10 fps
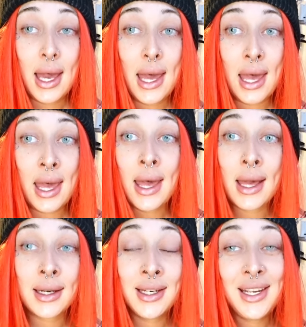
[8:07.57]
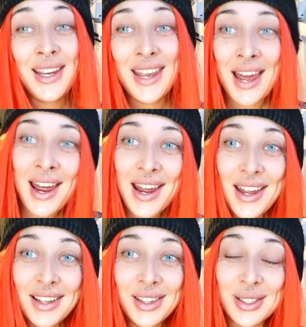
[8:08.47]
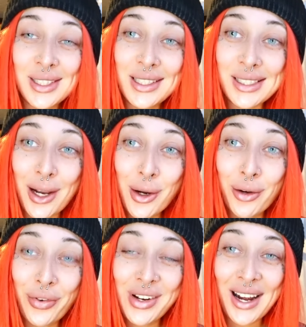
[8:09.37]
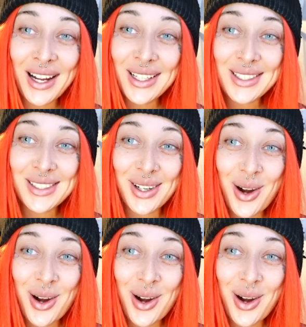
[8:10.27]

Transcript: And yeah, there's a discount code for you guys.